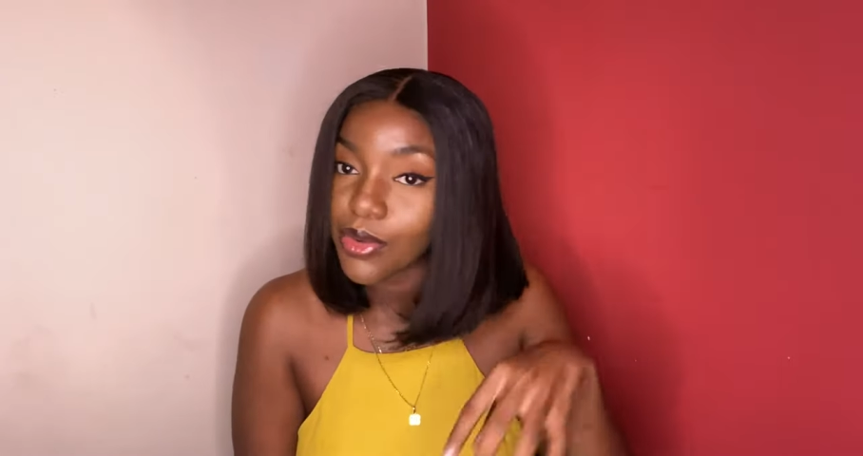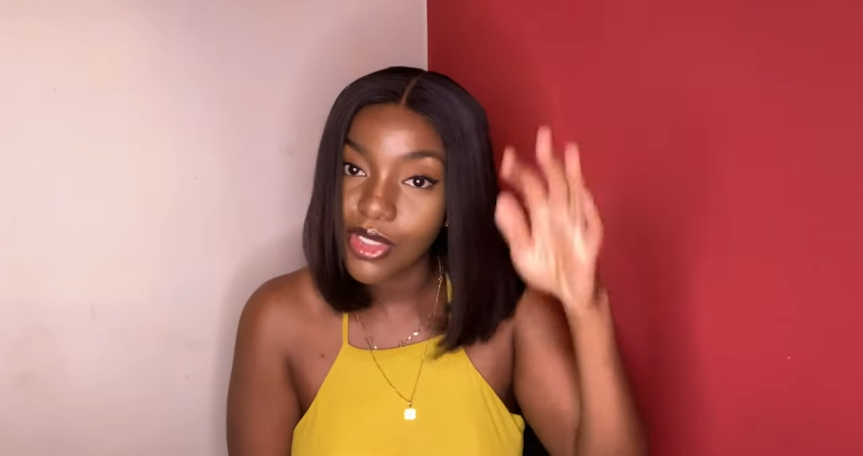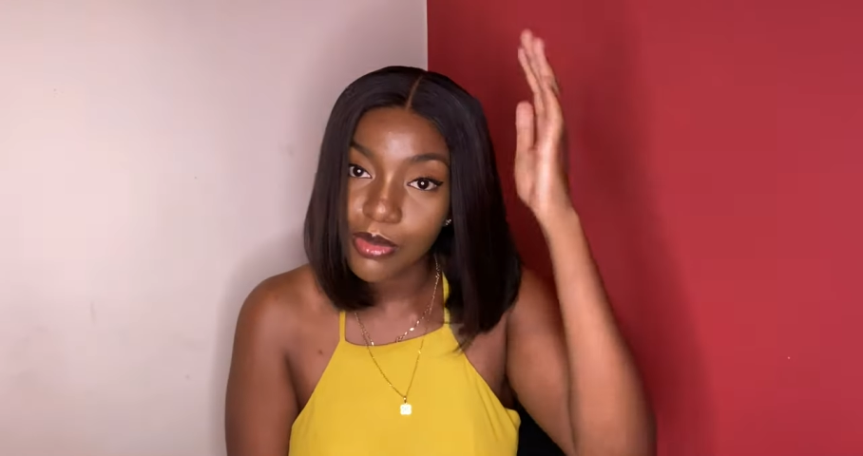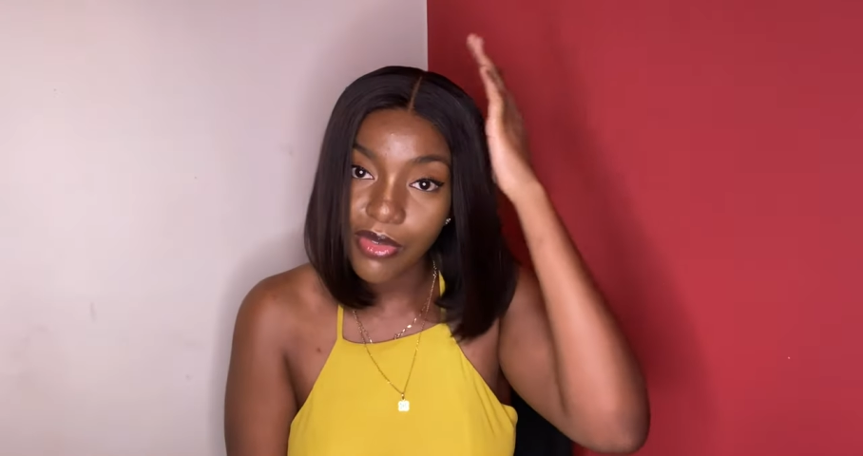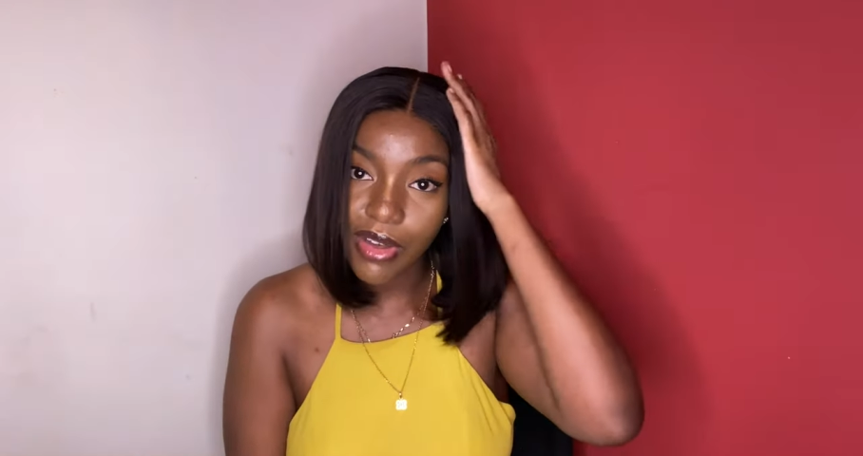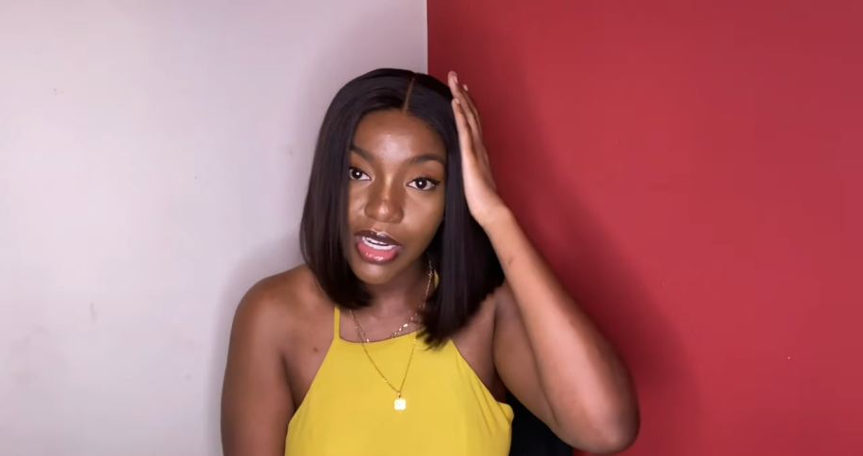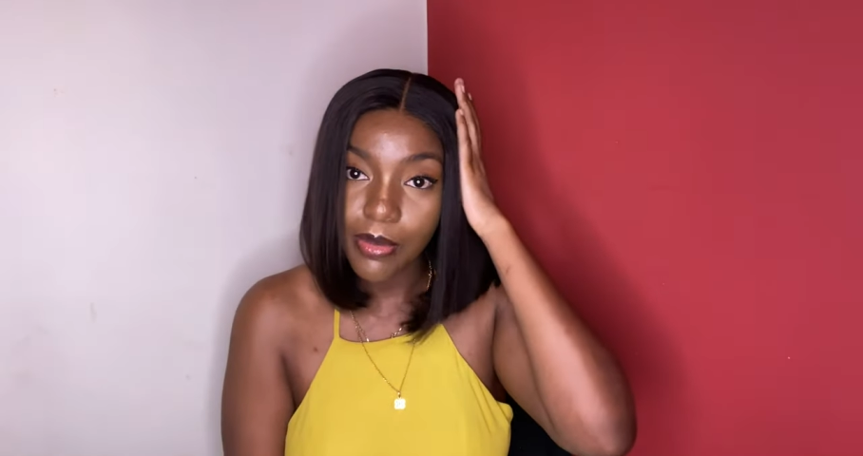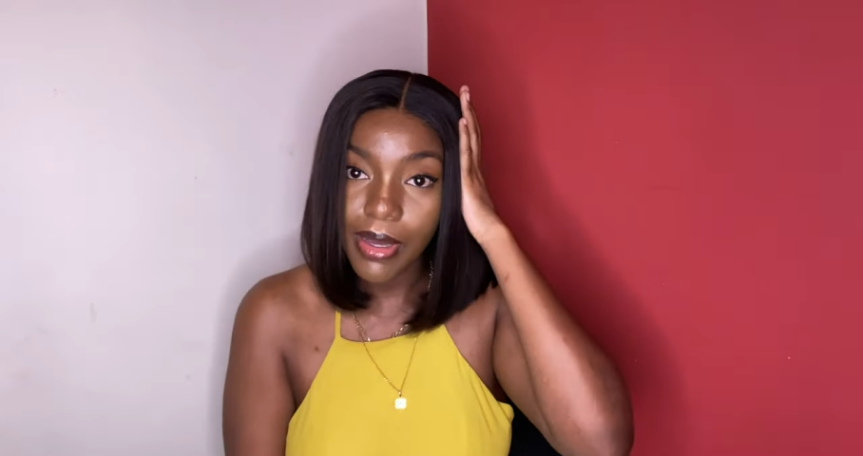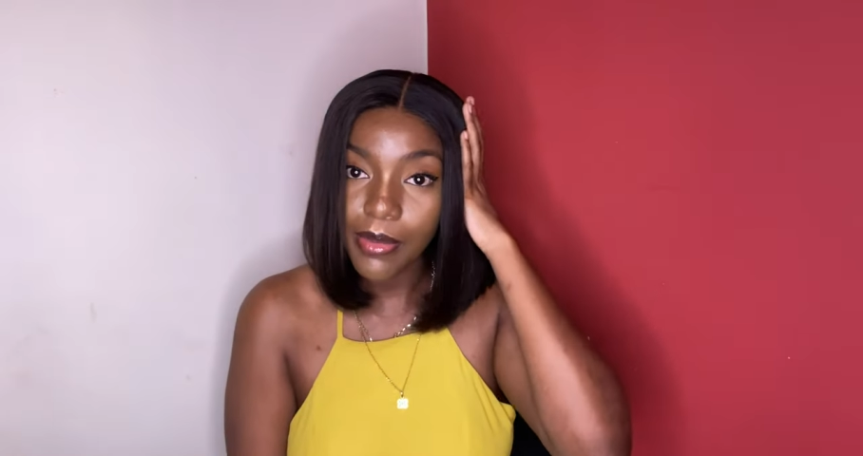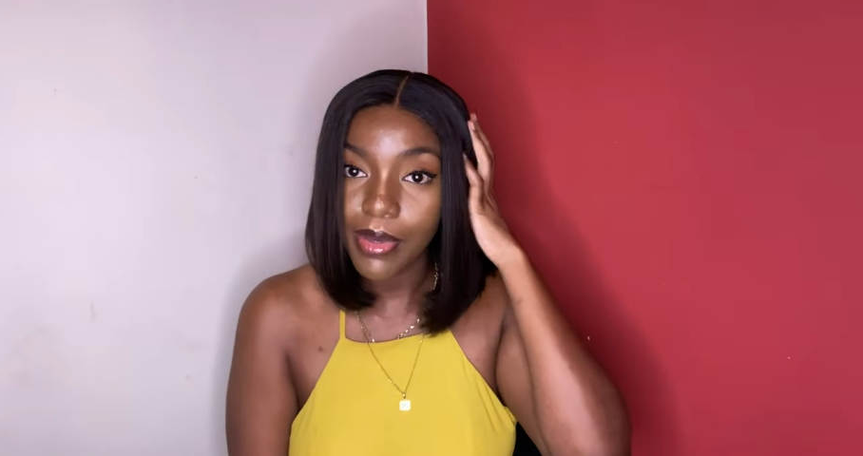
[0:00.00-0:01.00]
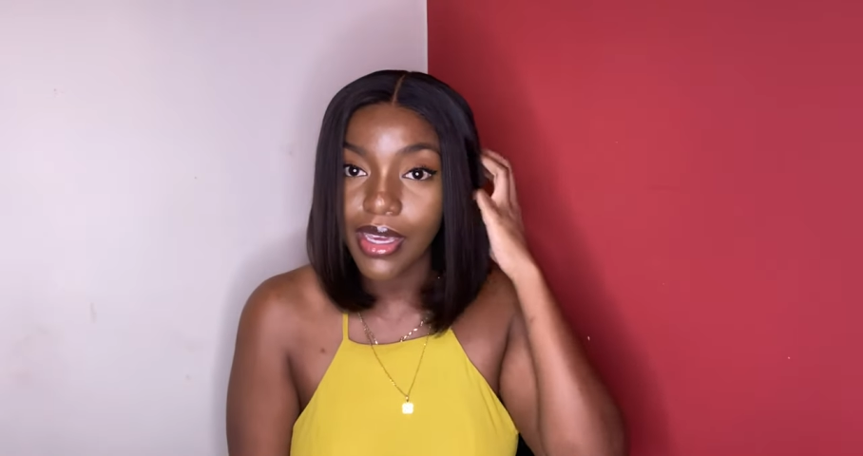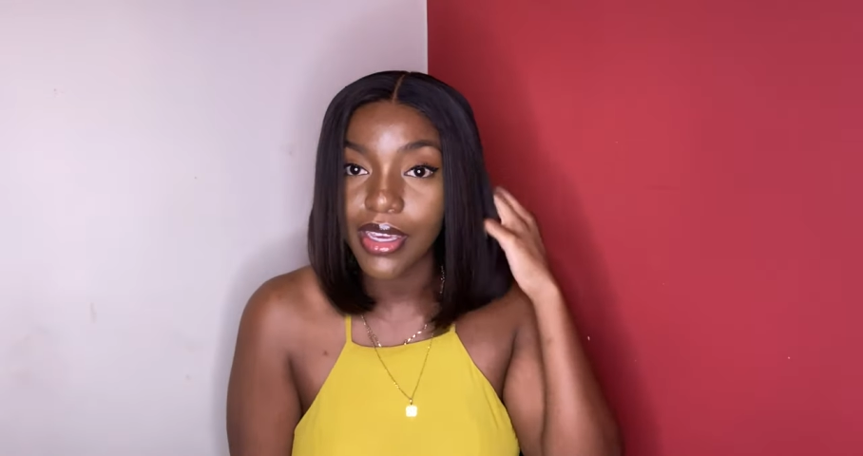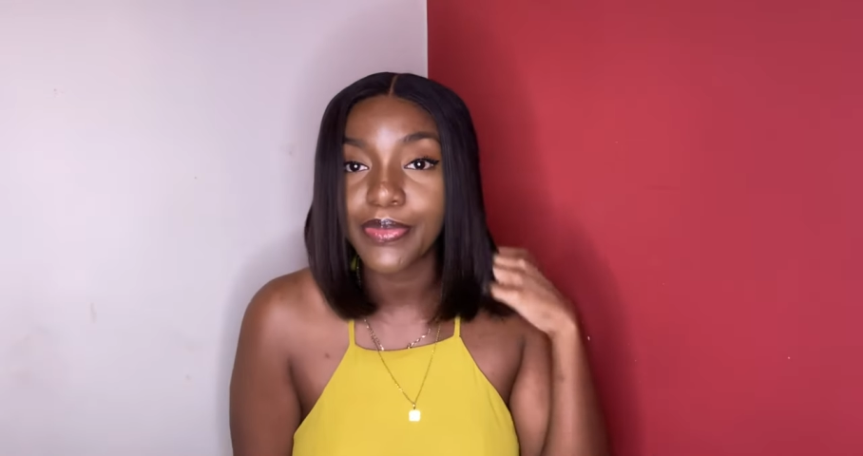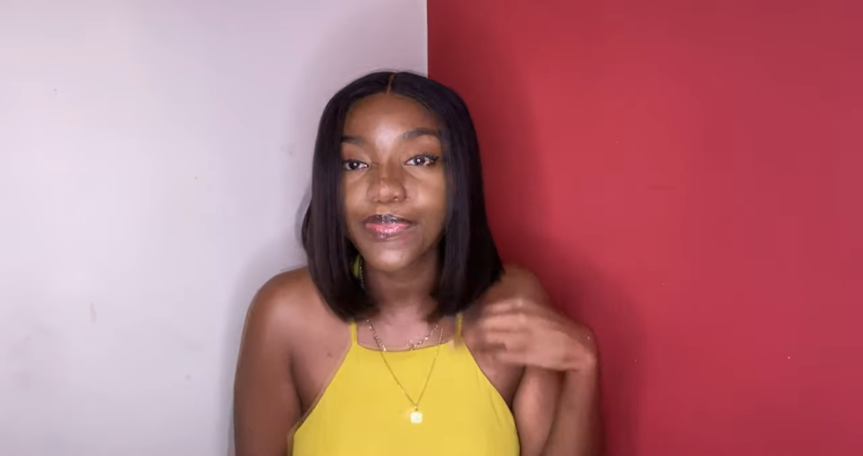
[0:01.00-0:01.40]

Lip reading: was provided by me.